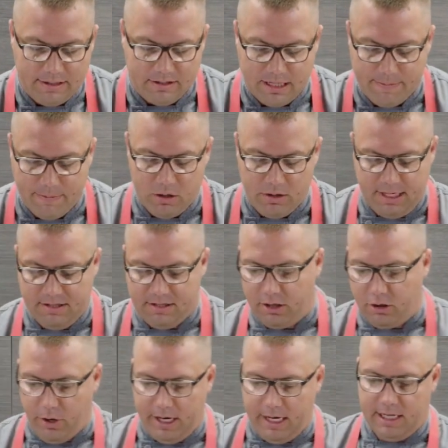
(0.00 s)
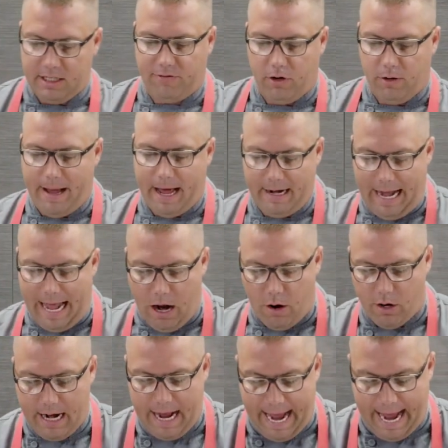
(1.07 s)
simmered these ingredients for about an hour
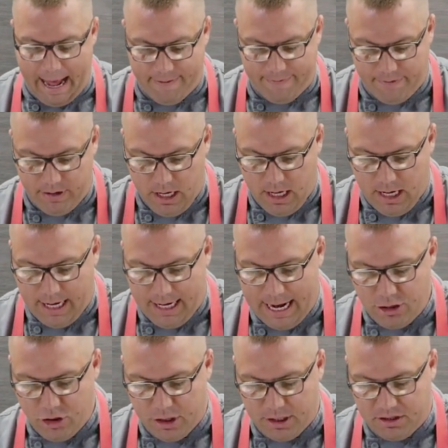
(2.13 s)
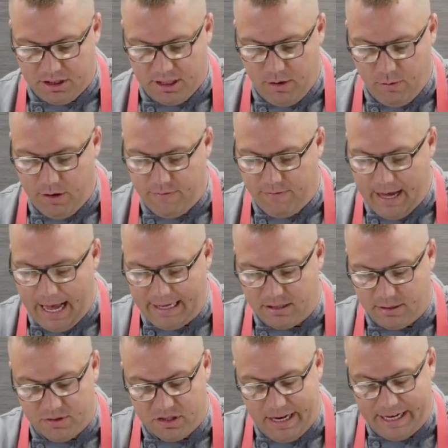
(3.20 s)
and a half, and as you can see, we've got
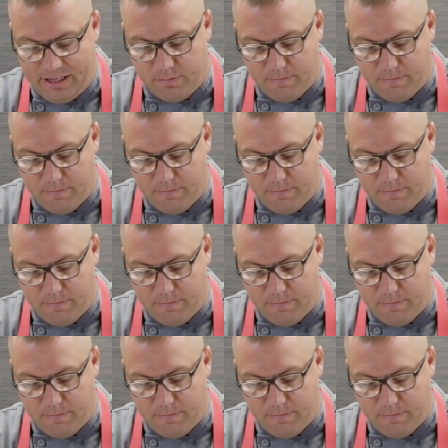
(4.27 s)
some sliced